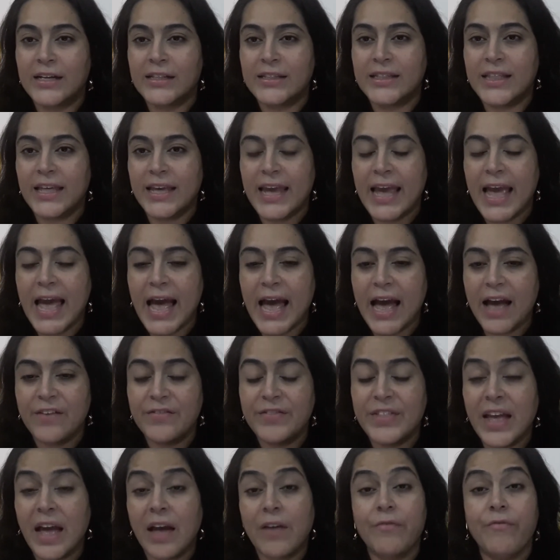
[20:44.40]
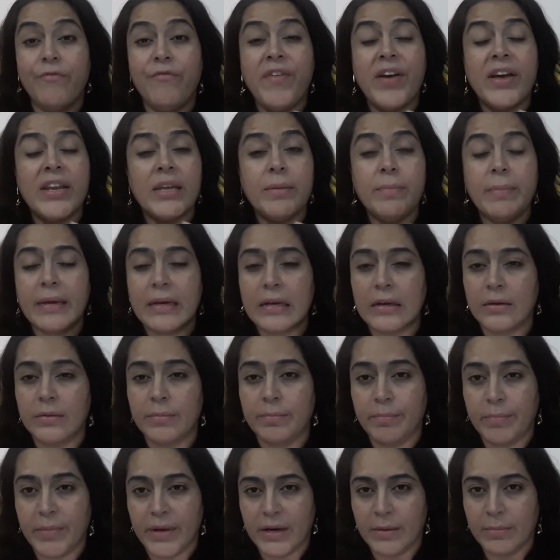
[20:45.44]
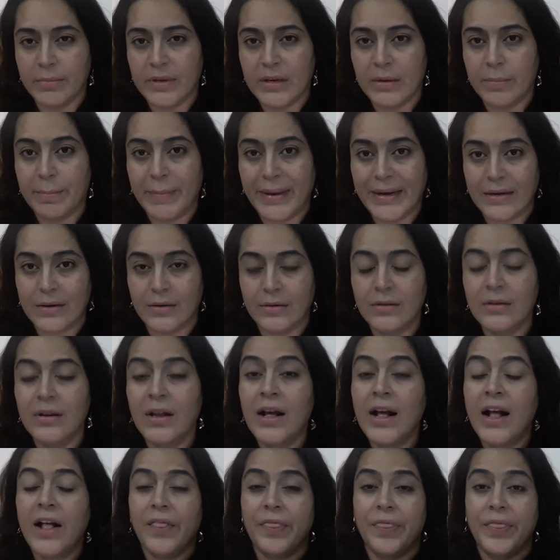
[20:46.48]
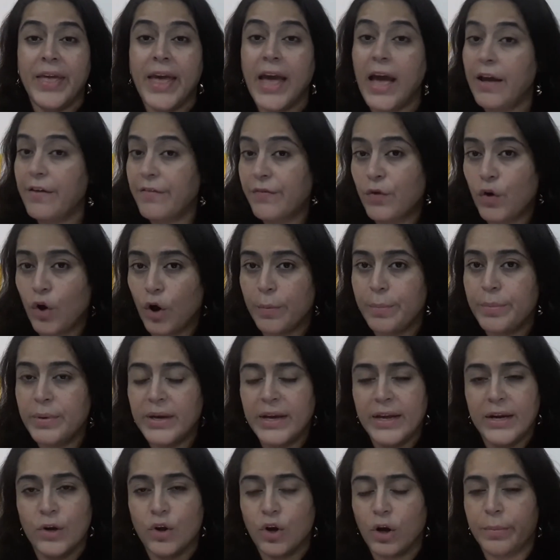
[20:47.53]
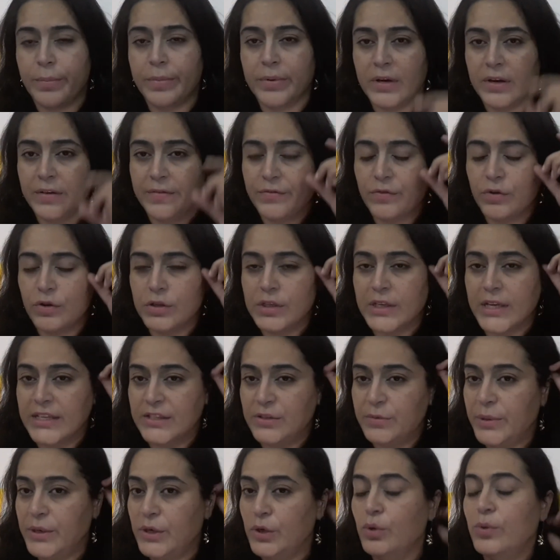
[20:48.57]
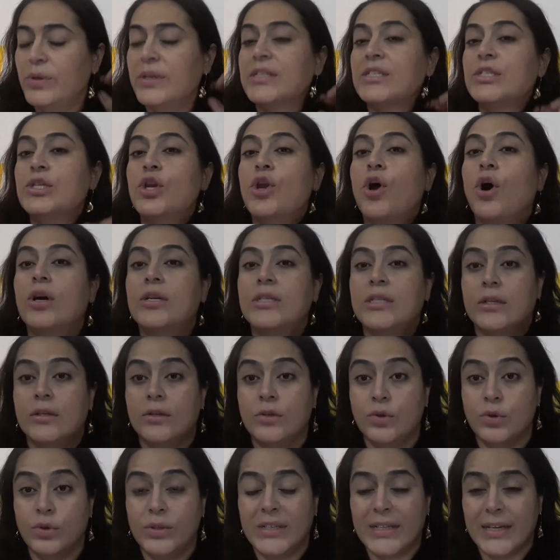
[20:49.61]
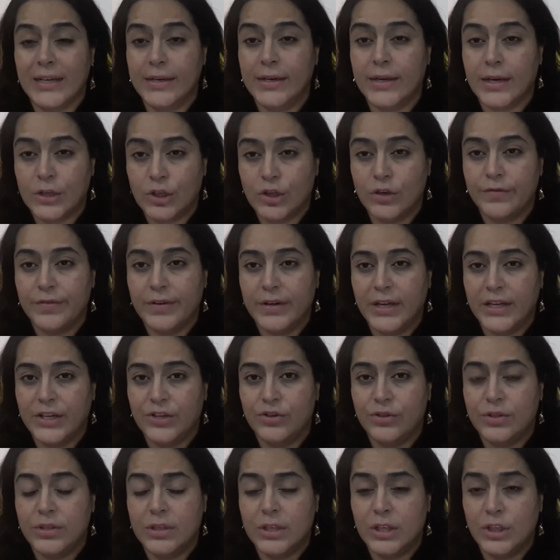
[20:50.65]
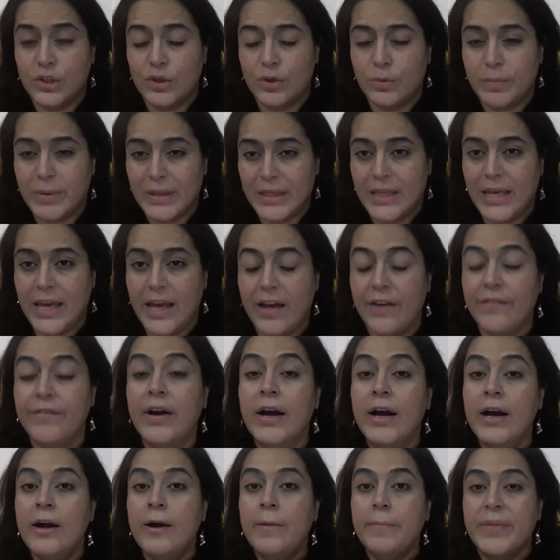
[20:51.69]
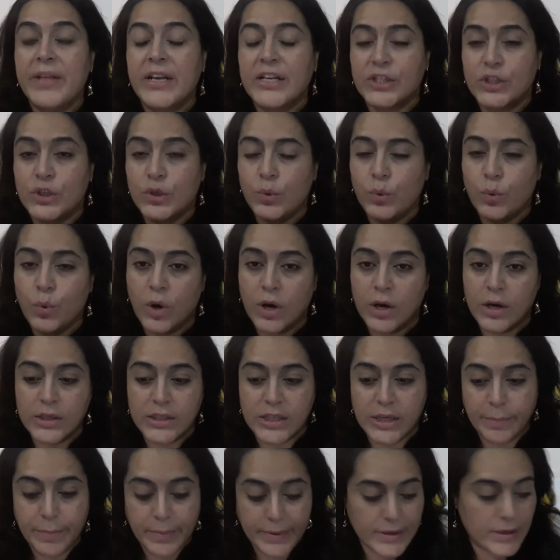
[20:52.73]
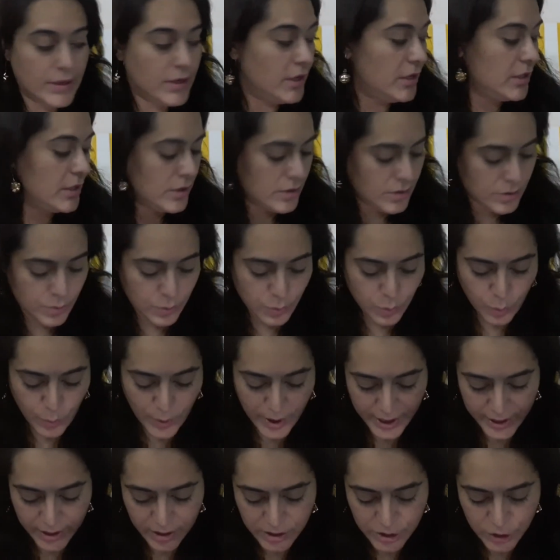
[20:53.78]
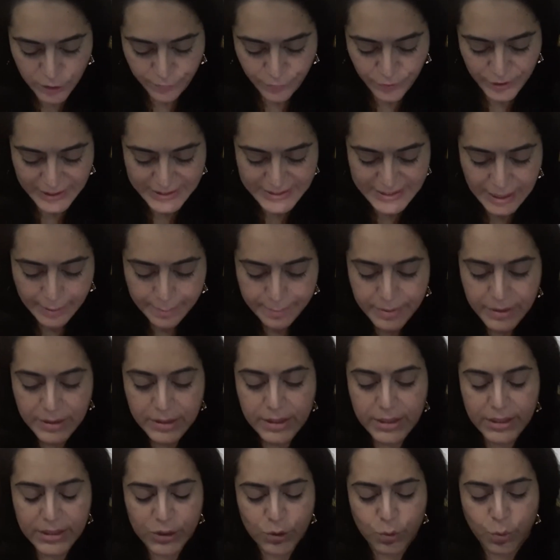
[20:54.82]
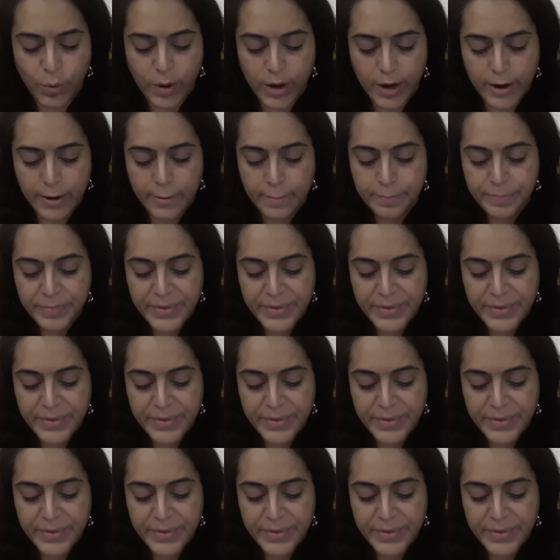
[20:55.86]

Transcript: they have very minimal metal. They have copper, and copper, of course, as we know, is not a good conductor of electricity. So but they have, so typically the wire, so for example this one,